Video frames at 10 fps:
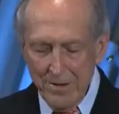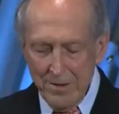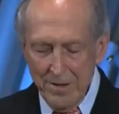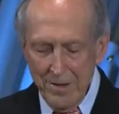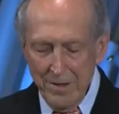
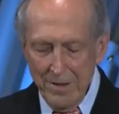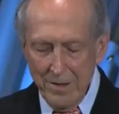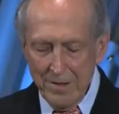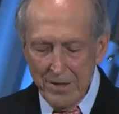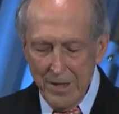
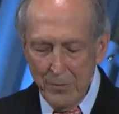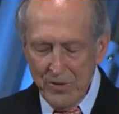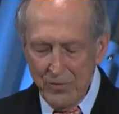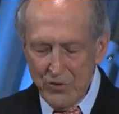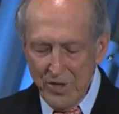Today, times
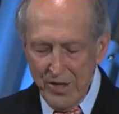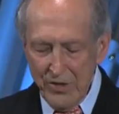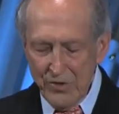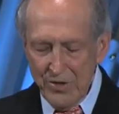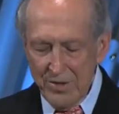have
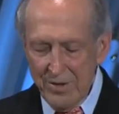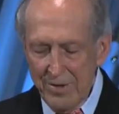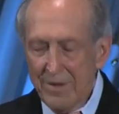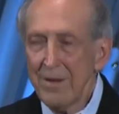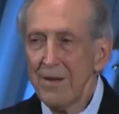changed,
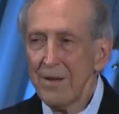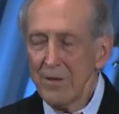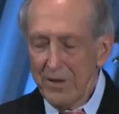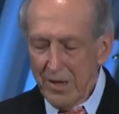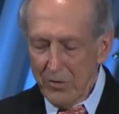and the
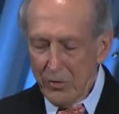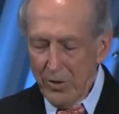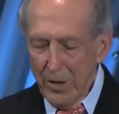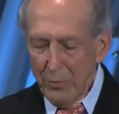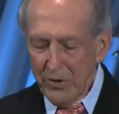technical
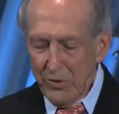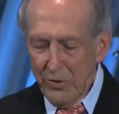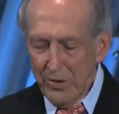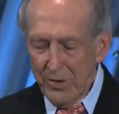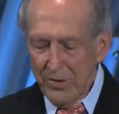
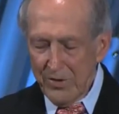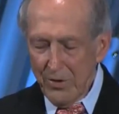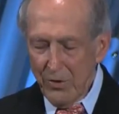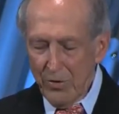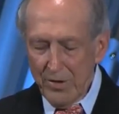opportunities
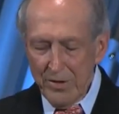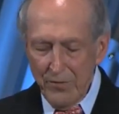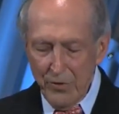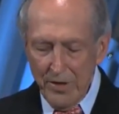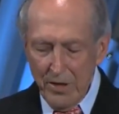are in
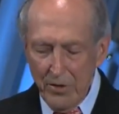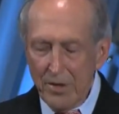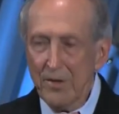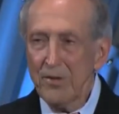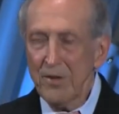different
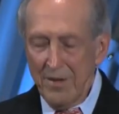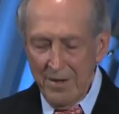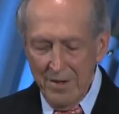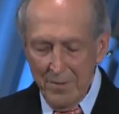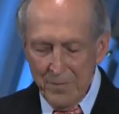areas.
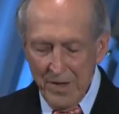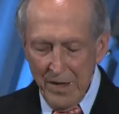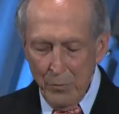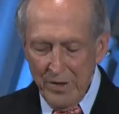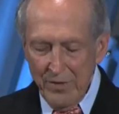
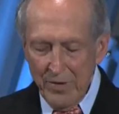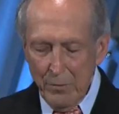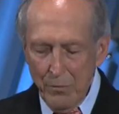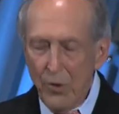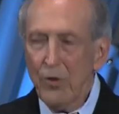I believe
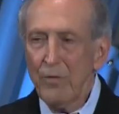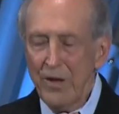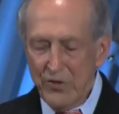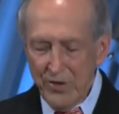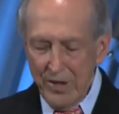that
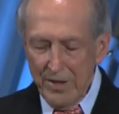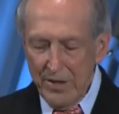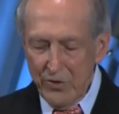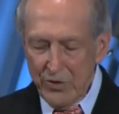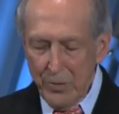motivation and
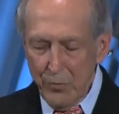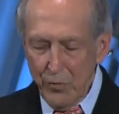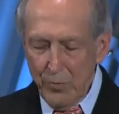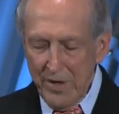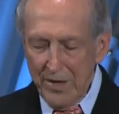leadership
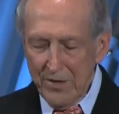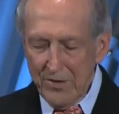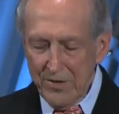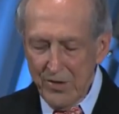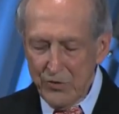remain
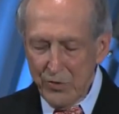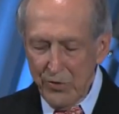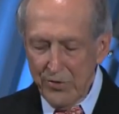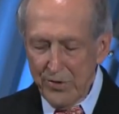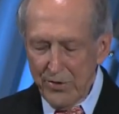
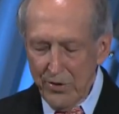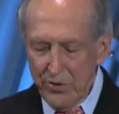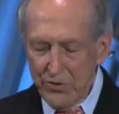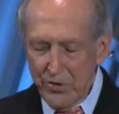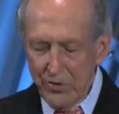essential to
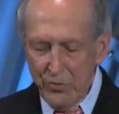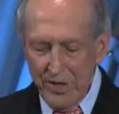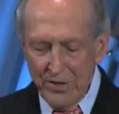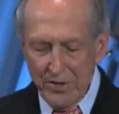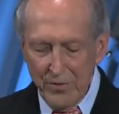nurture
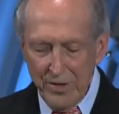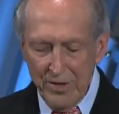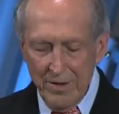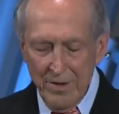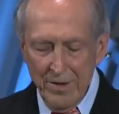creativity
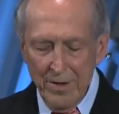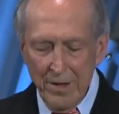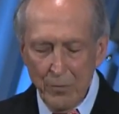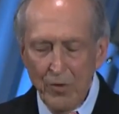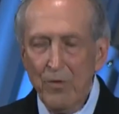
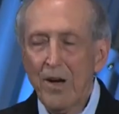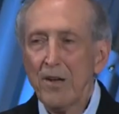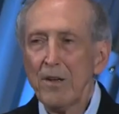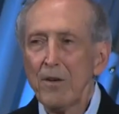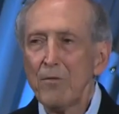and provide
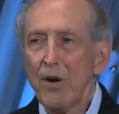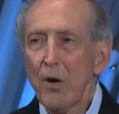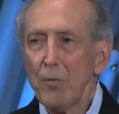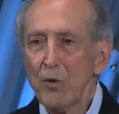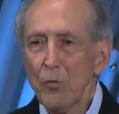an
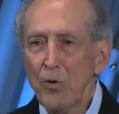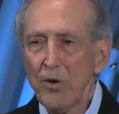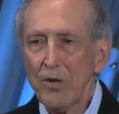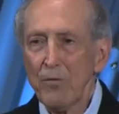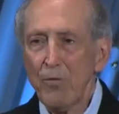environment where
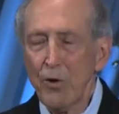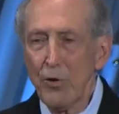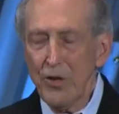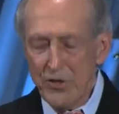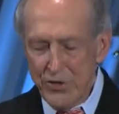it can
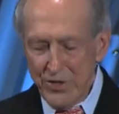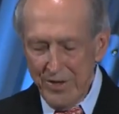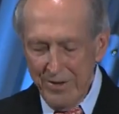flourish.